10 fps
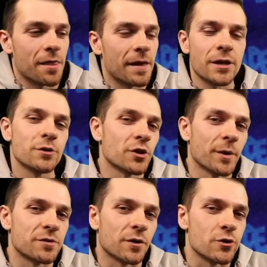Thank you so much
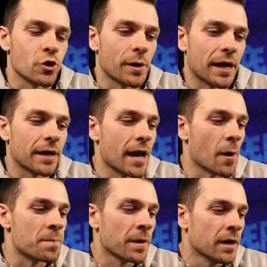for enjoying it. Now,
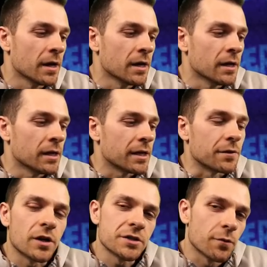if you
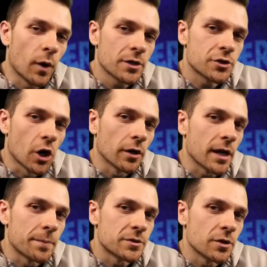guys have watched all the
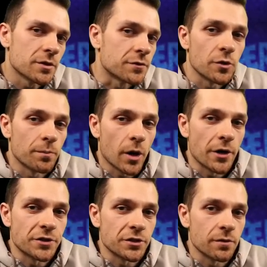episodes of Super Mario
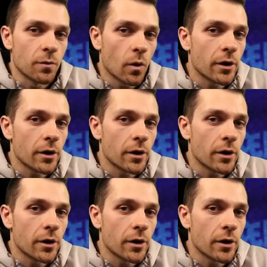sixty-four,